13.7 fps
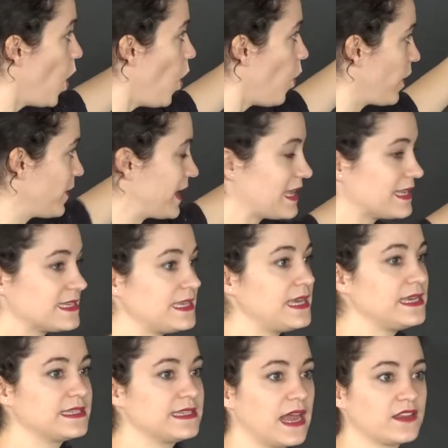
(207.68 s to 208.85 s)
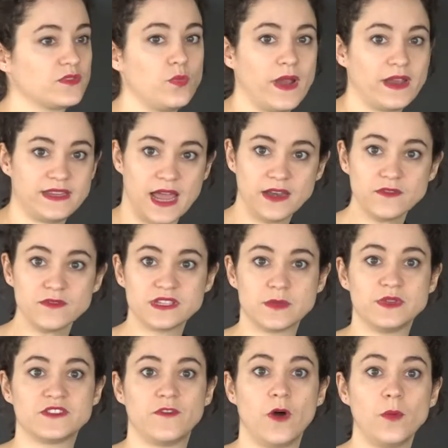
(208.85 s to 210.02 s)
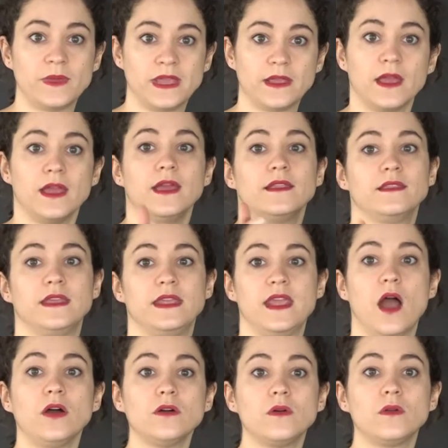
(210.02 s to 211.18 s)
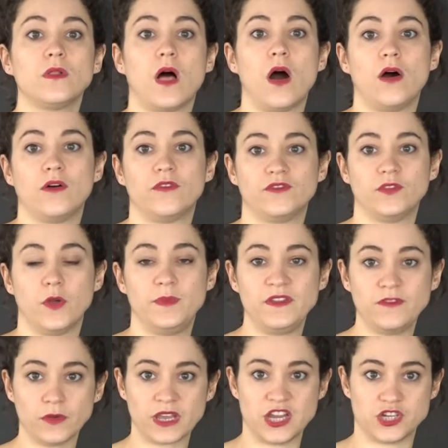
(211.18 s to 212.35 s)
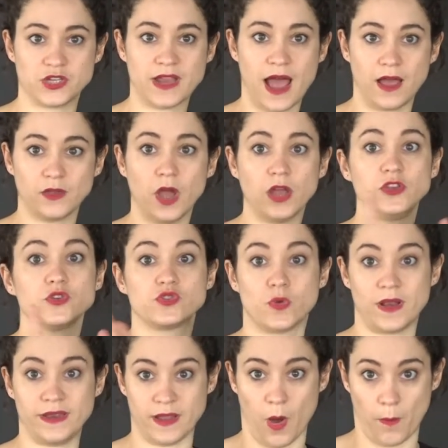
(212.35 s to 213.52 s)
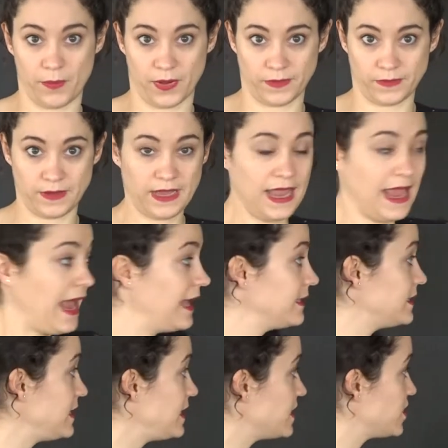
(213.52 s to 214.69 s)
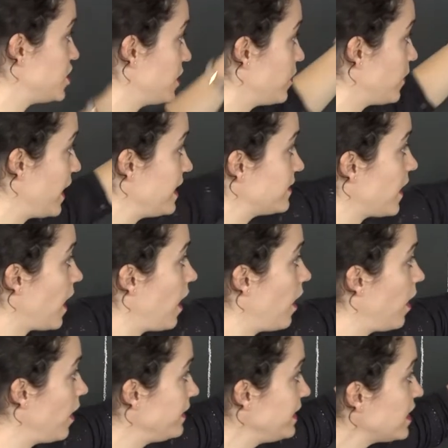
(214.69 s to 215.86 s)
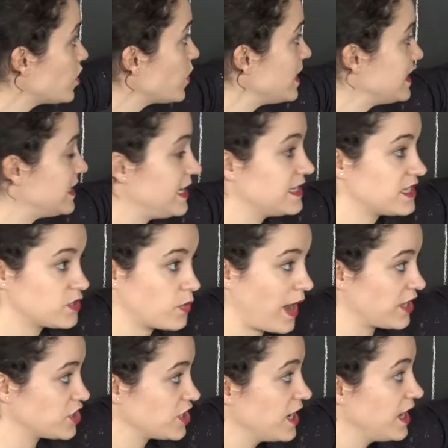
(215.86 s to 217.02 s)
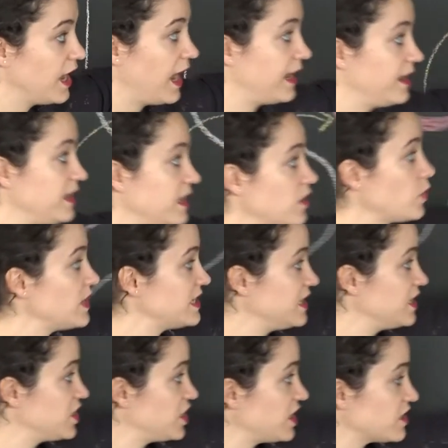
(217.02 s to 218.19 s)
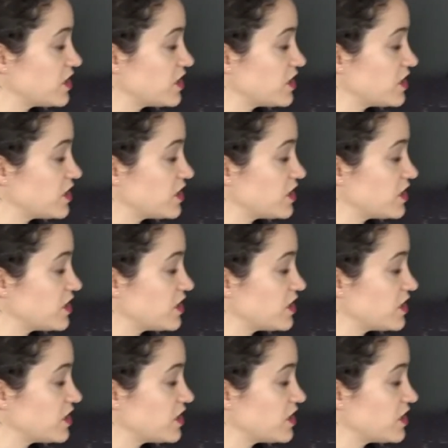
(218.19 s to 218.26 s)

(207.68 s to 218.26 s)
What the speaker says: what we can see is that where the aneurysm is forming, the angle of the bifurcation are unusually open. And this generates an increase in stretch and an increase in shear